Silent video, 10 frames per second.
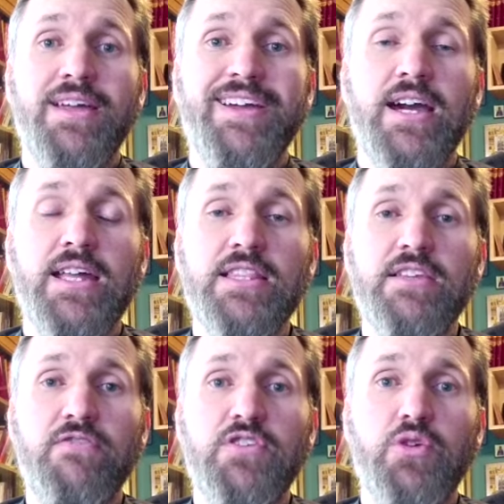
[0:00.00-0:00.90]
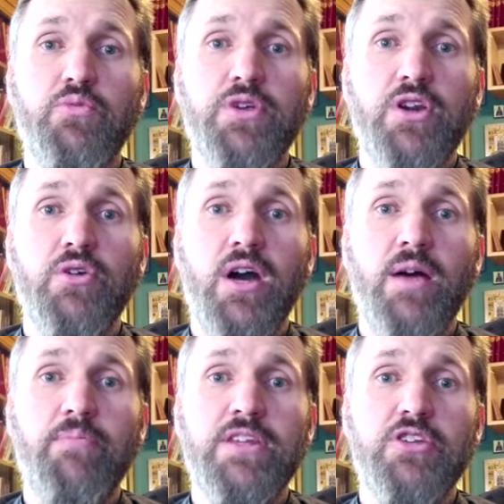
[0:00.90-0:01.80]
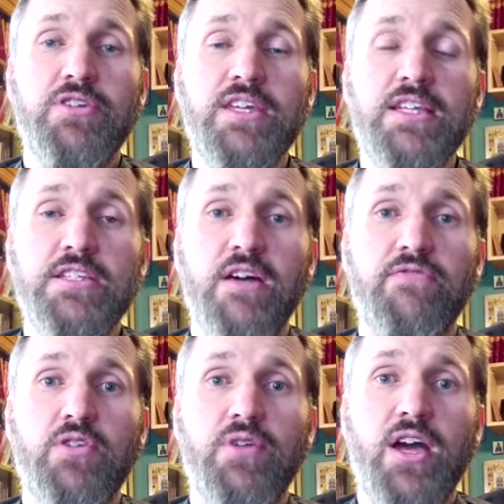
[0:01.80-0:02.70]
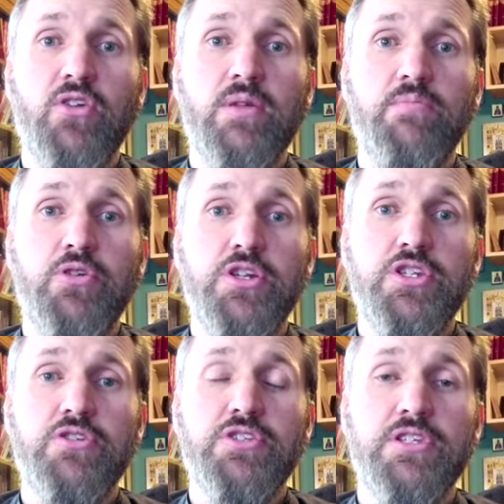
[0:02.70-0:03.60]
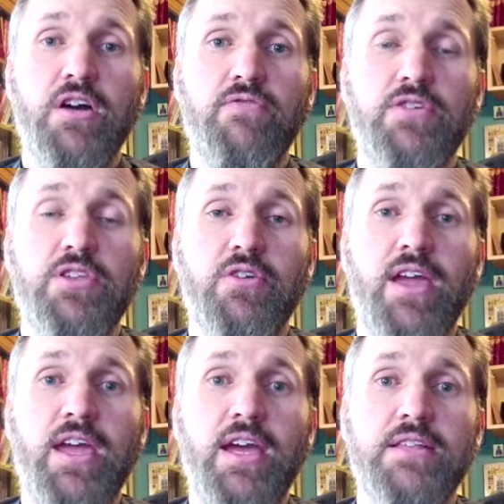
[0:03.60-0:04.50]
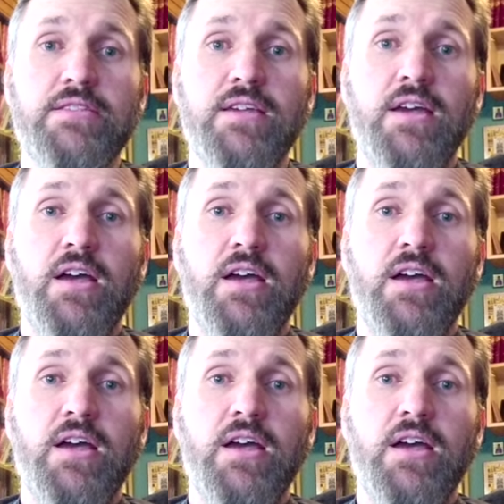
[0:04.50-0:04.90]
kind of lift your rear up and your knees off the ground and push yourself with your hands